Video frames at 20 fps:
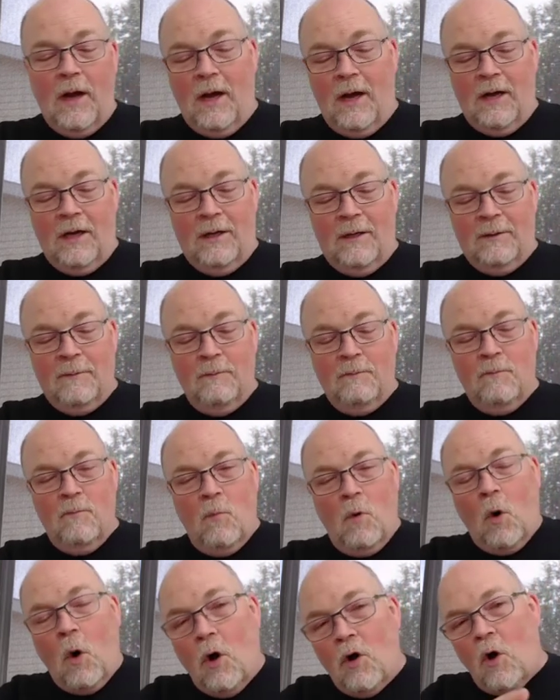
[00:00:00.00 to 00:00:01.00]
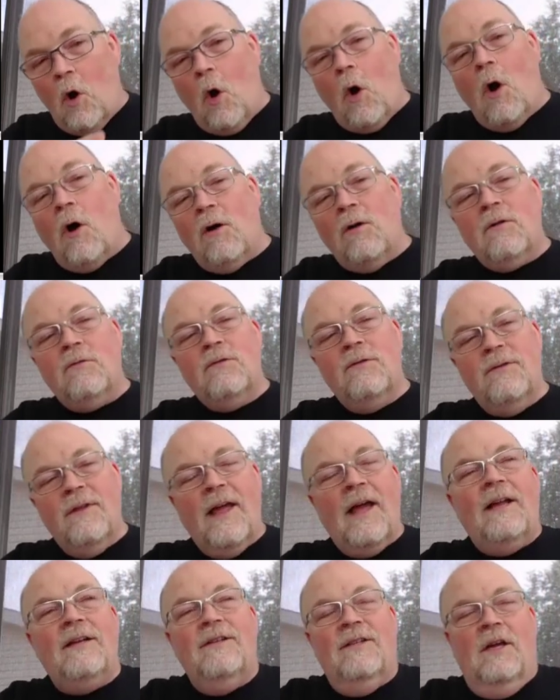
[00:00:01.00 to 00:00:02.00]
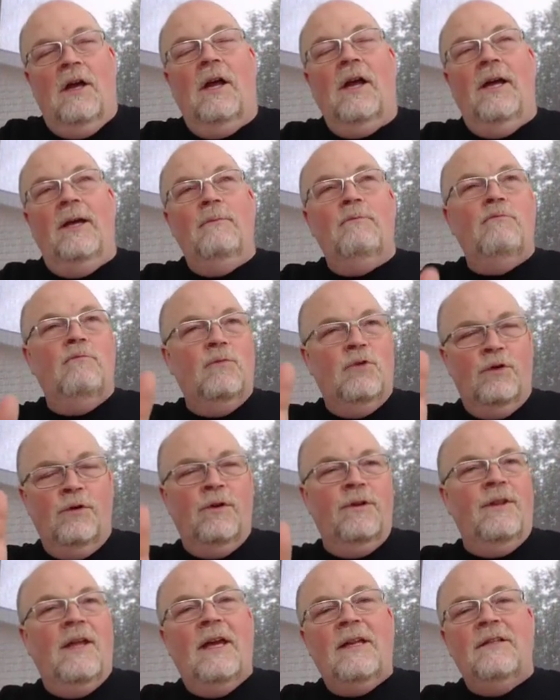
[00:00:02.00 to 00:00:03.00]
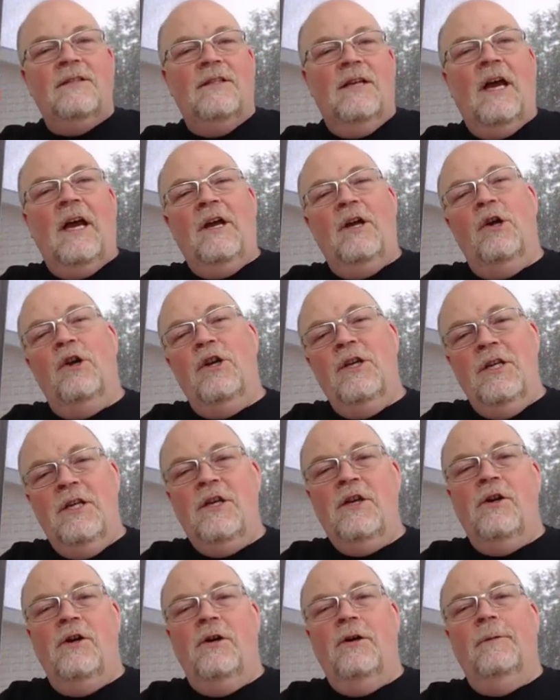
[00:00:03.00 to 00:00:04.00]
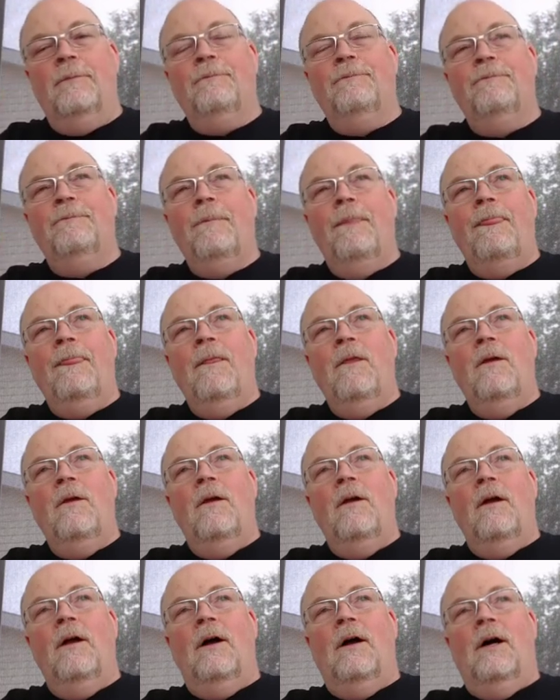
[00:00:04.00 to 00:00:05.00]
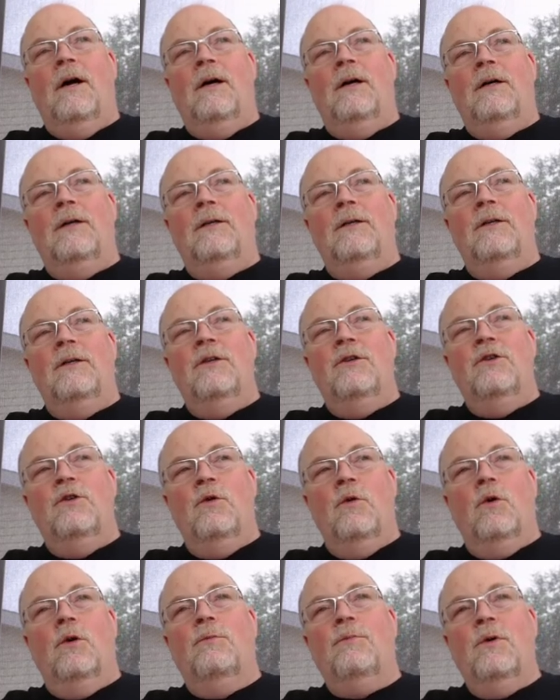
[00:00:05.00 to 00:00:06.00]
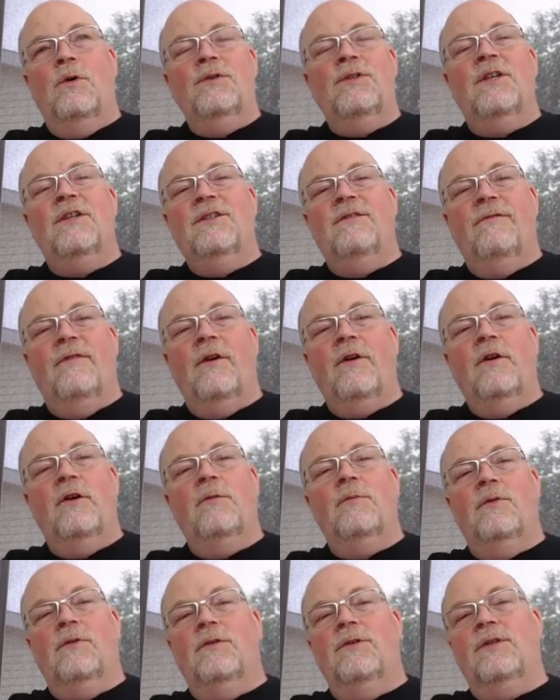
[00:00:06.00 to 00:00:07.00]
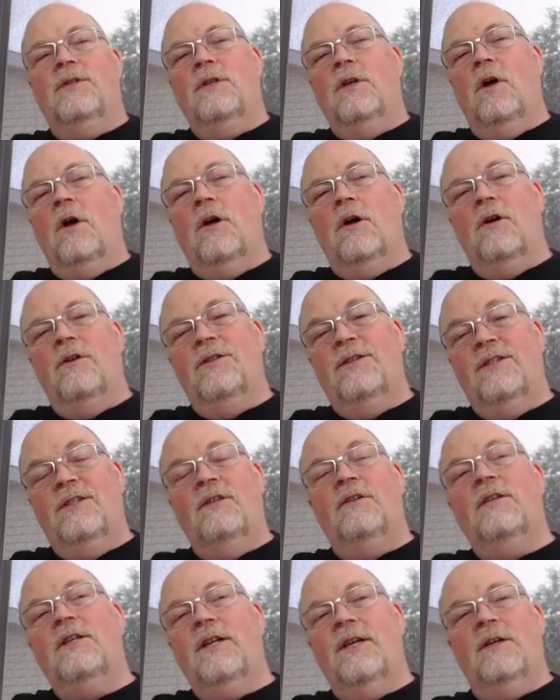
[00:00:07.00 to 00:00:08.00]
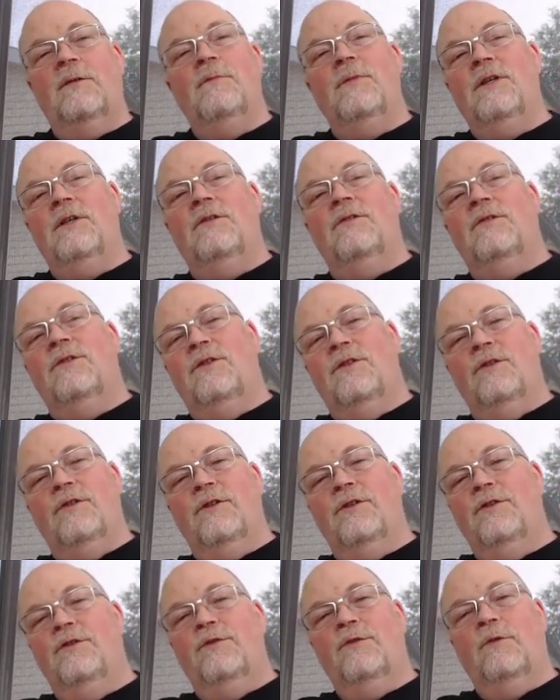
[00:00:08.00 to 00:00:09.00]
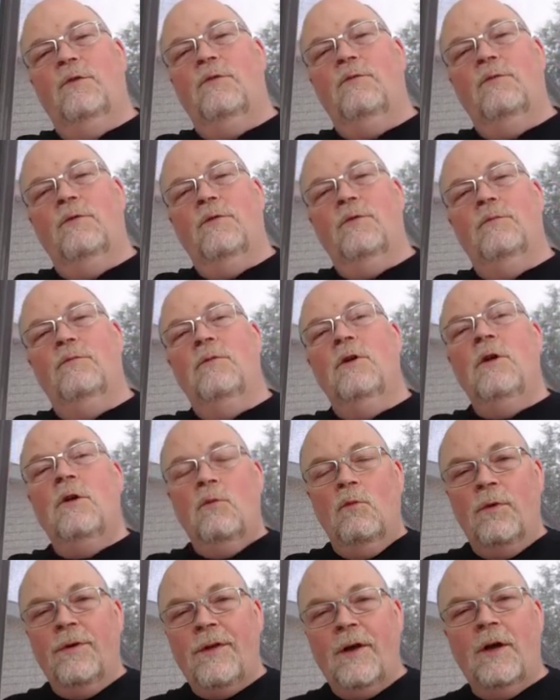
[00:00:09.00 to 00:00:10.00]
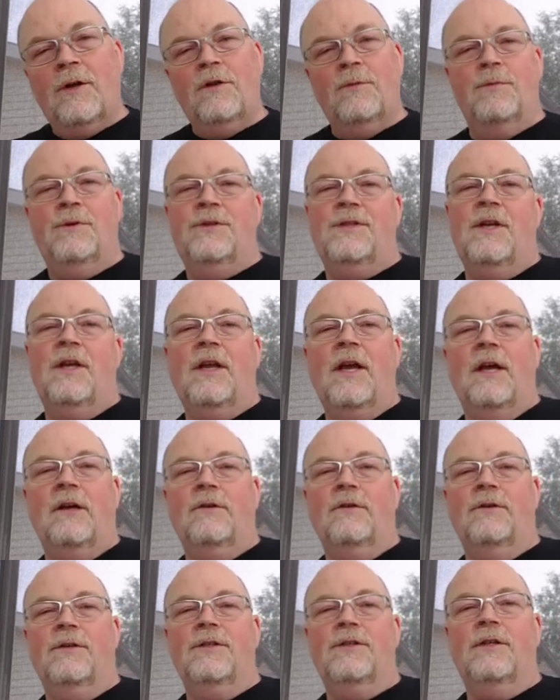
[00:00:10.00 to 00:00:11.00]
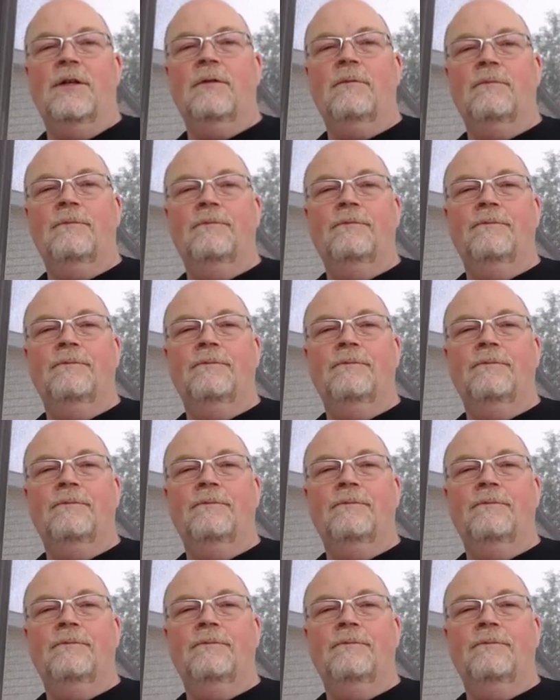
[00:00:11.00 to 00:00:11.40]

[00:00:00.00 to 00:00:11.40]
Um, all that time, during that entire year, uh, your process variables are, still come into your control room with 100% accuracy.